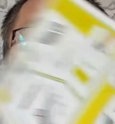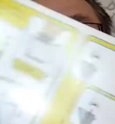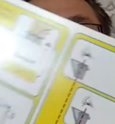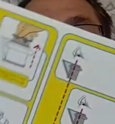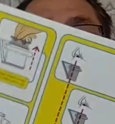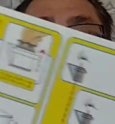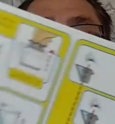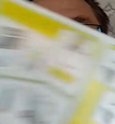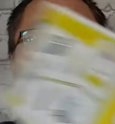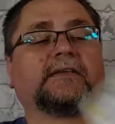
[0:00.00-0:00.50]

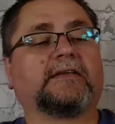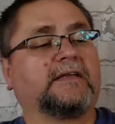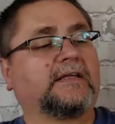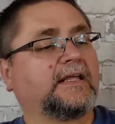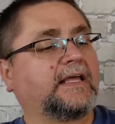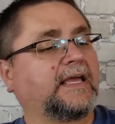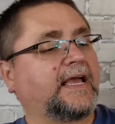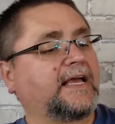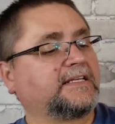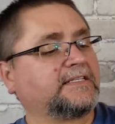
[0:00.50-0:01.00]
and
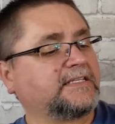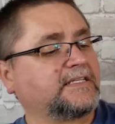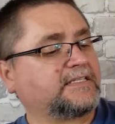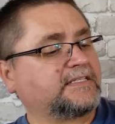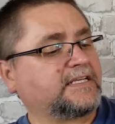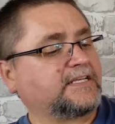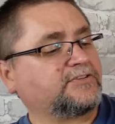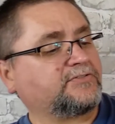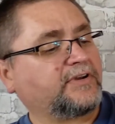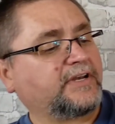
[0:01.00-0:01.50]
as it
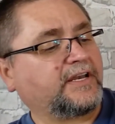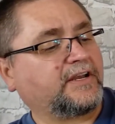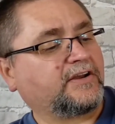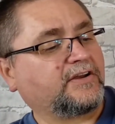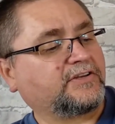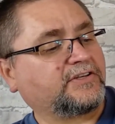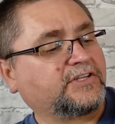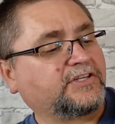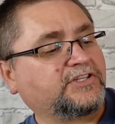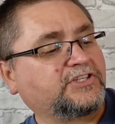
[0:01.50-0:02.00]
says right
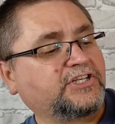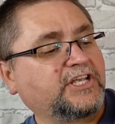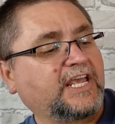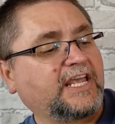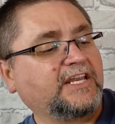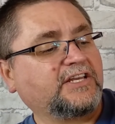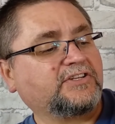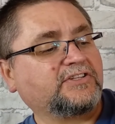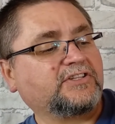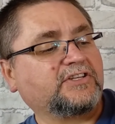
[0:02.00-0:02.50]
here, to
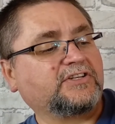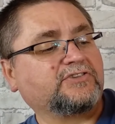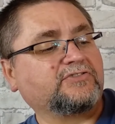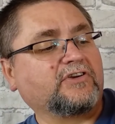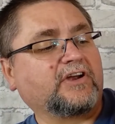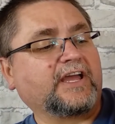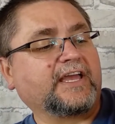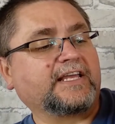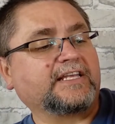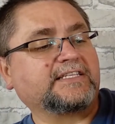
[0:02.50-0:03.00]
change the
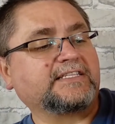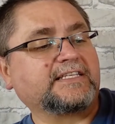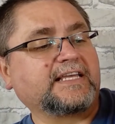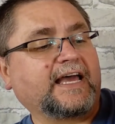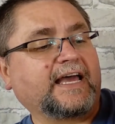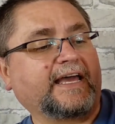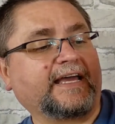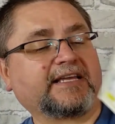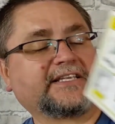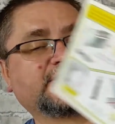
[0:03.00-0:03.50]
drawing
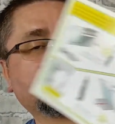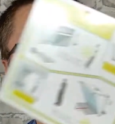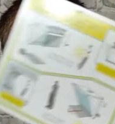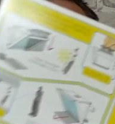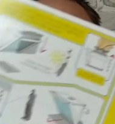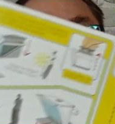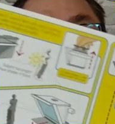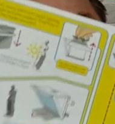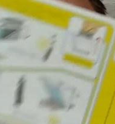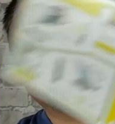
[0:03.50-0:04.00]

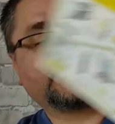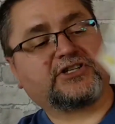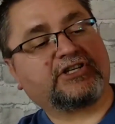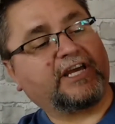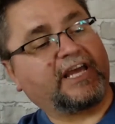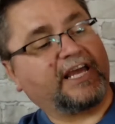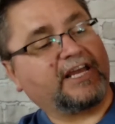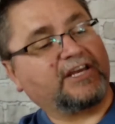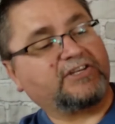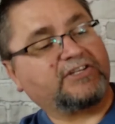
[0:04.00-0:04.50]
size,
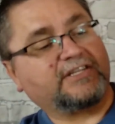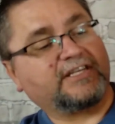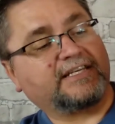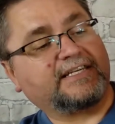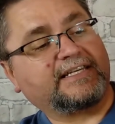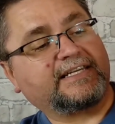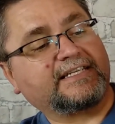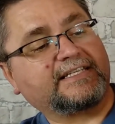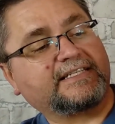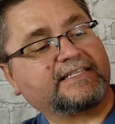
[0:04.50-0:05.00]
change the
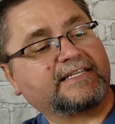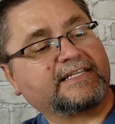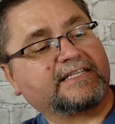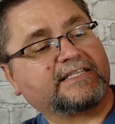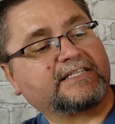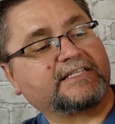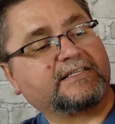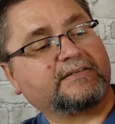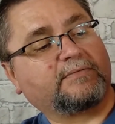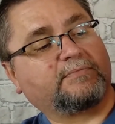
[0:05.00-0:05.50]

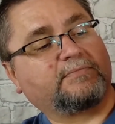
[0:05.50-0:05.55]
distance